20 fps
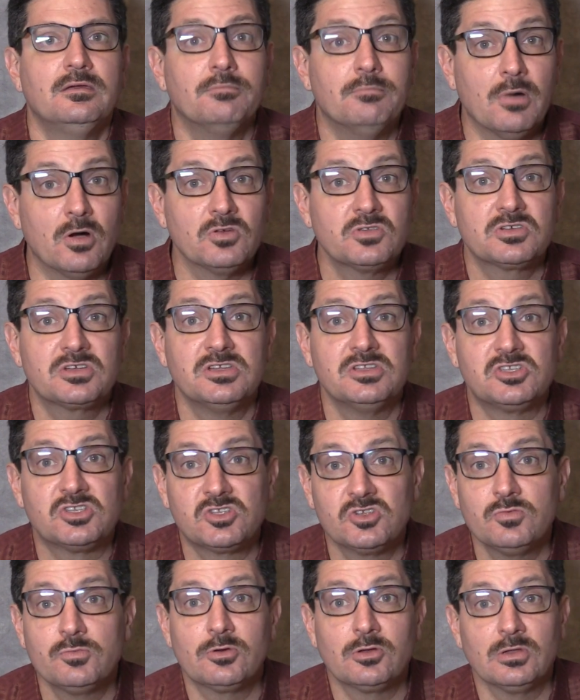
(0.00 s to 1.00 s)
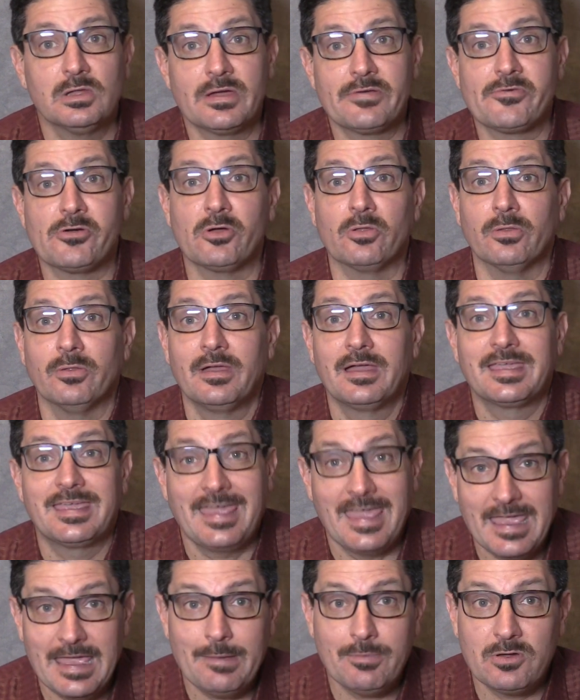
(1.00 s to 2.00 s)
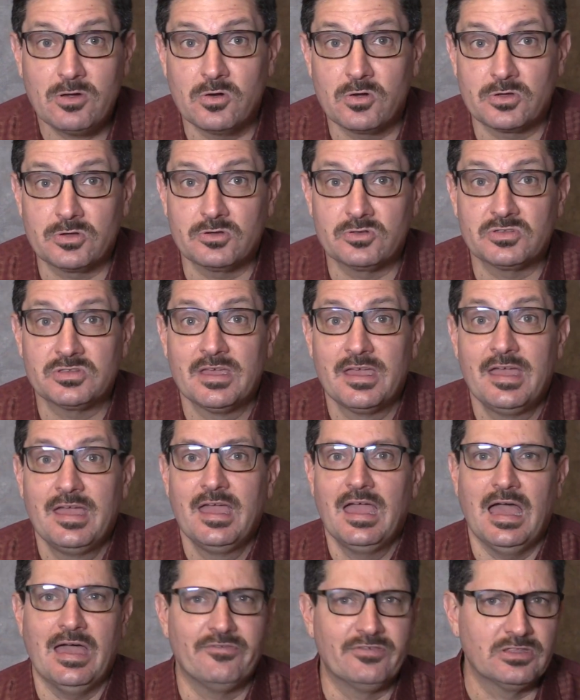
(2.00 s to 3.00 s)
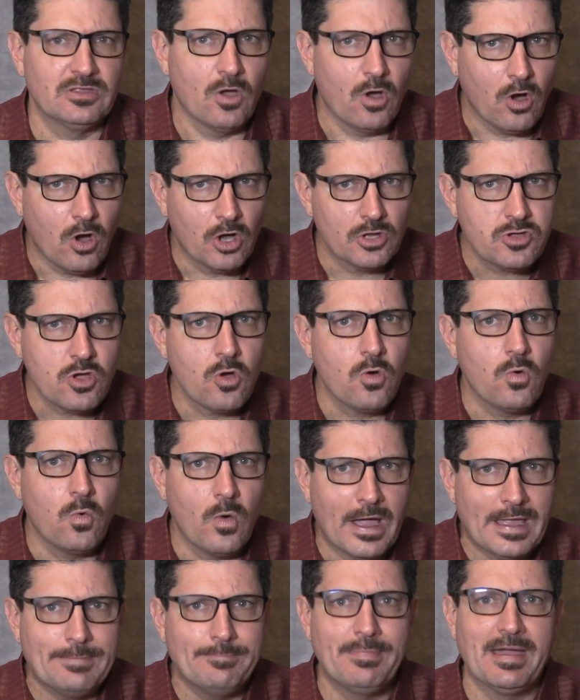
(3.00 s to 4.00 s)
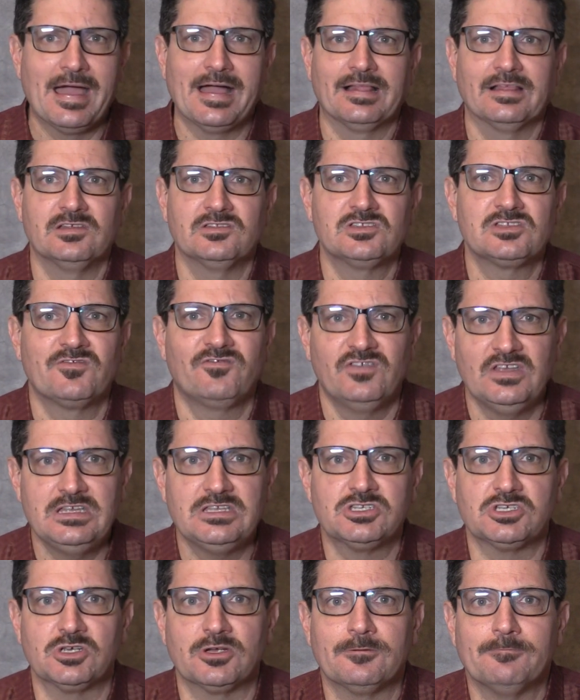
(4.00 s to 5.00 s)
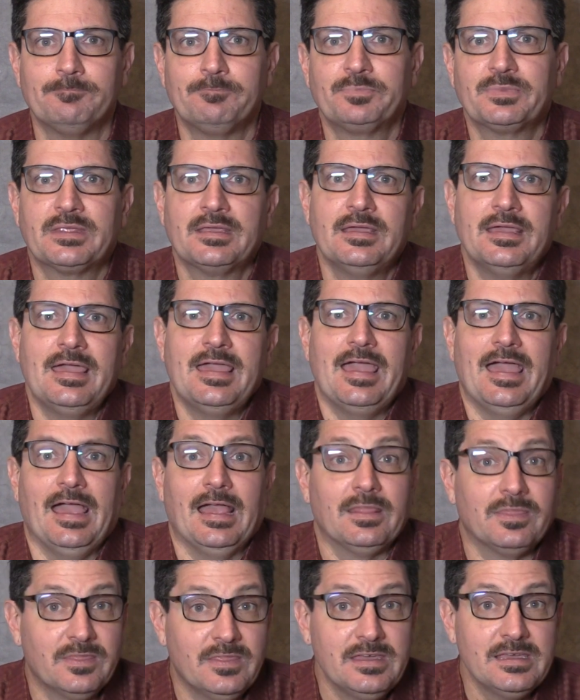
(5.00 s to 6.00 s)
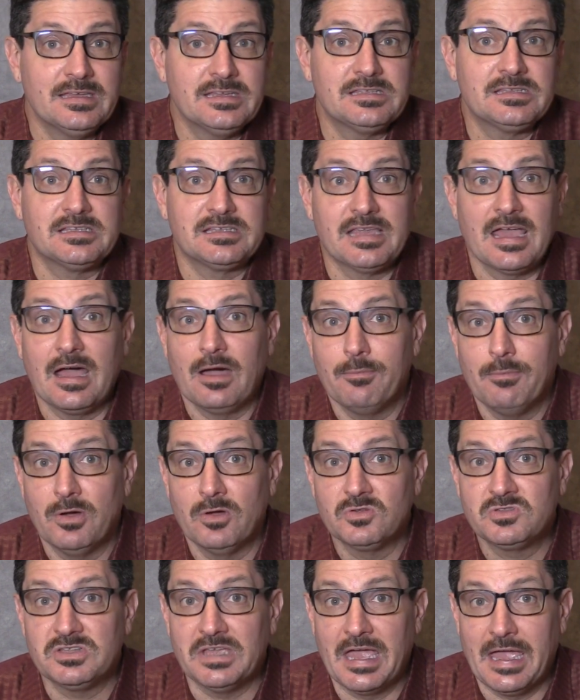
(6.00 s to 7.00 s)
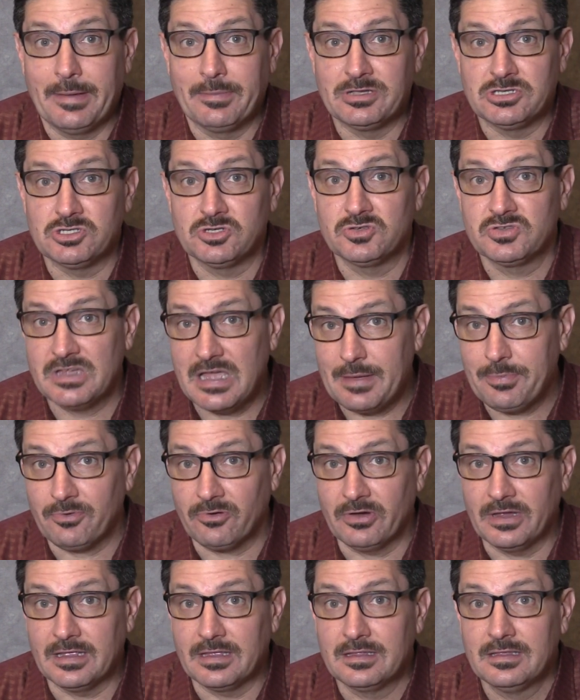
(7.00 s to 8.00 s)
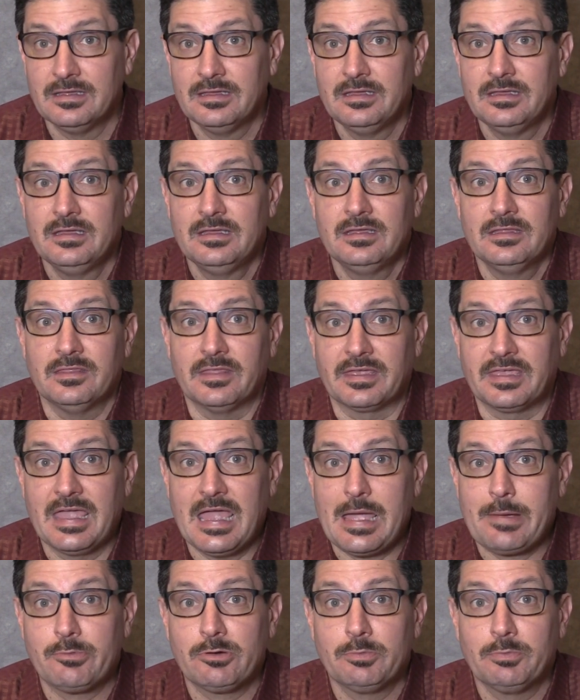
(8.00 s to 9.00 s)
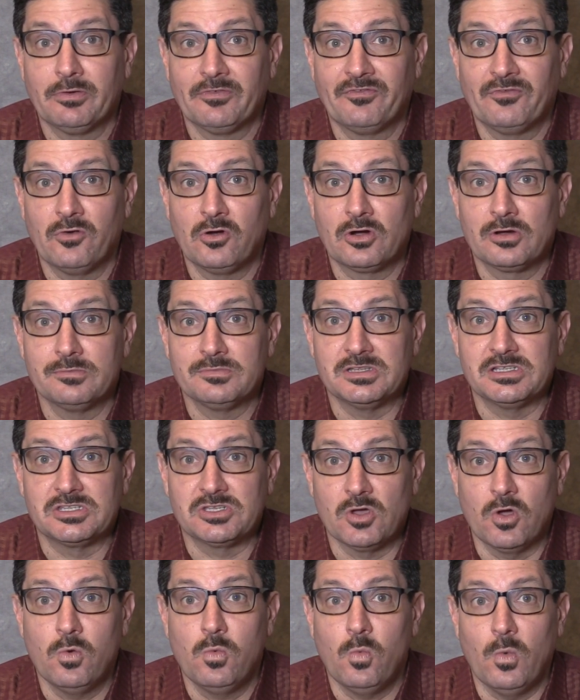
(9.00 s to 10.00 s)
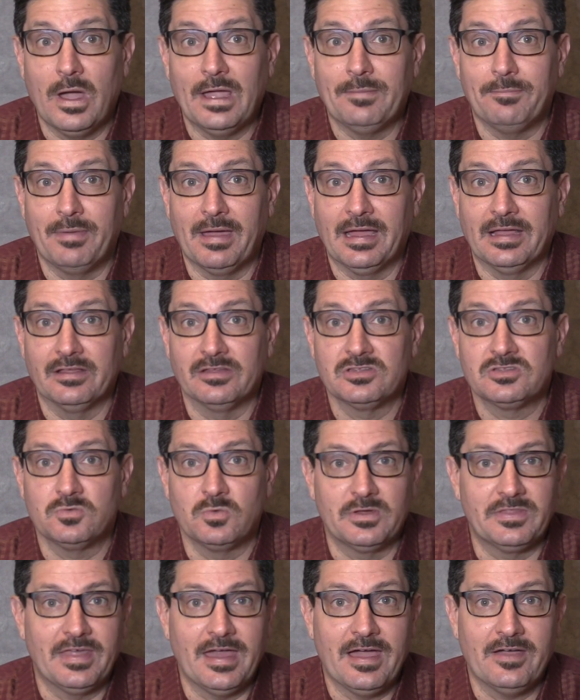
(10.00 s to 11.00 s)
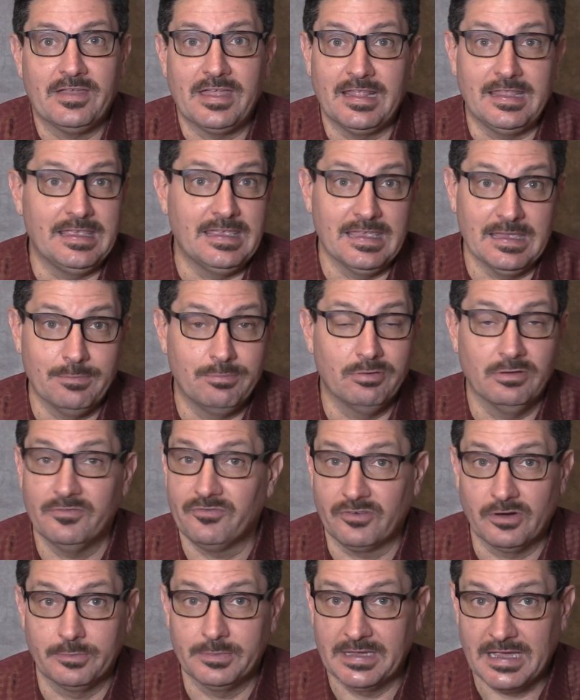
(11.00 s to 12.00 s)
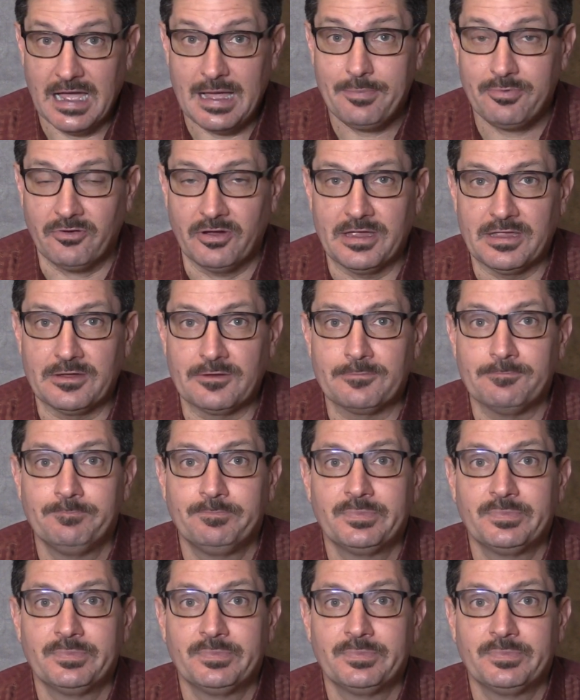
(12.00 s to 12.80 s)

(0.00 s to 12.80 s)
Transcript: Most consumer-level camcorders have an auto white balance feature, and this is how most amateurs operate. The camera performs its own white balance without any input from the operator.